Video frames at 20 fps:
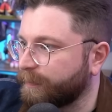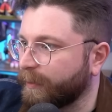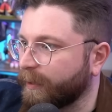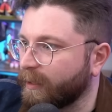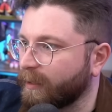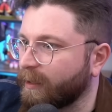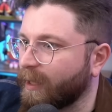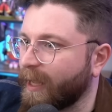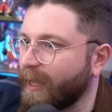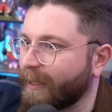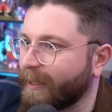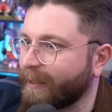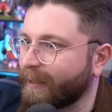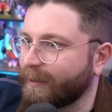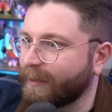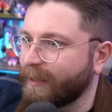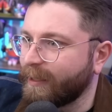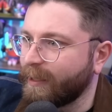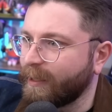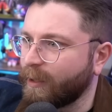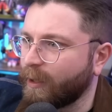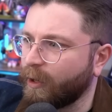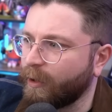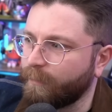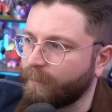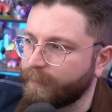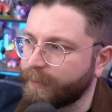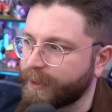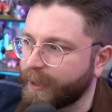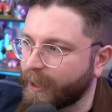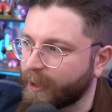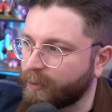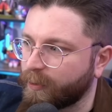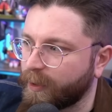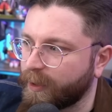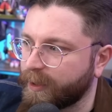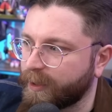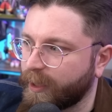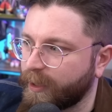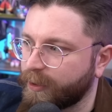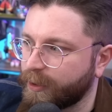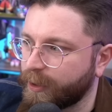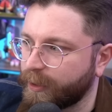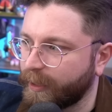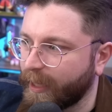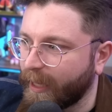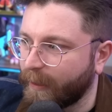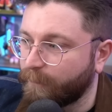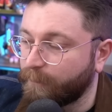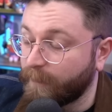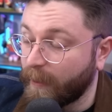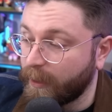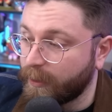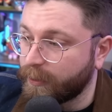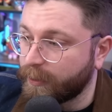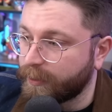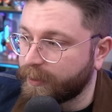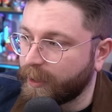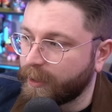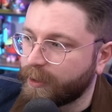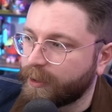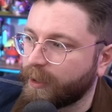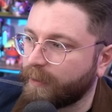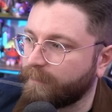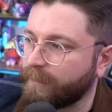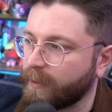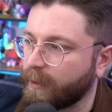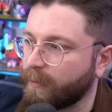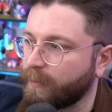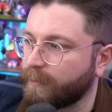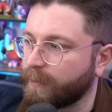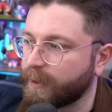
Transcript: but like the over-sexualization and fetishization of youth,